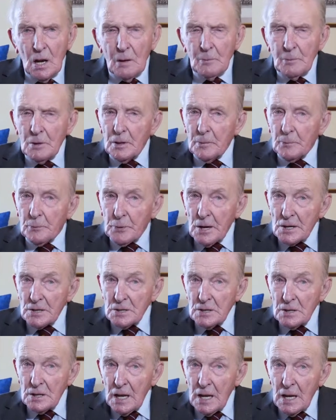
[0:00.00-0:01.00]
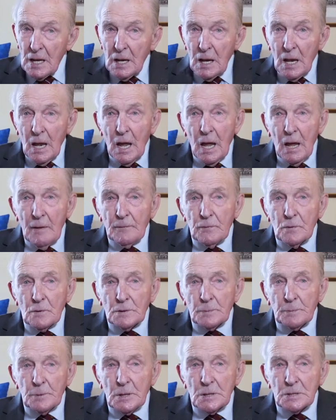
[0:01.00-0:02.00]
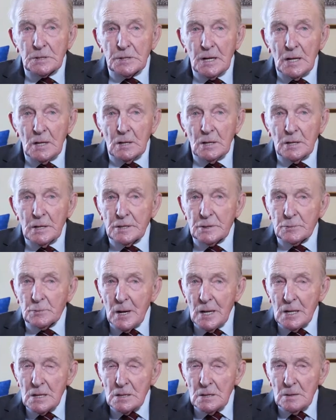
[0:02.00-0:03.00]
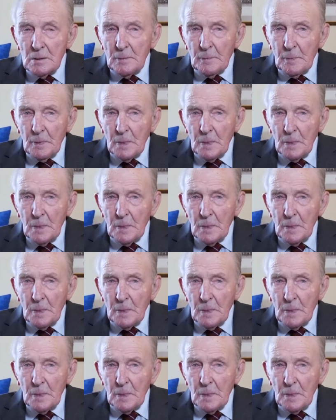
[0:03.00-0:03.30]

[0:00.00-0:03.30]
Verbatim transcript: but the present day Air Force personnel as well.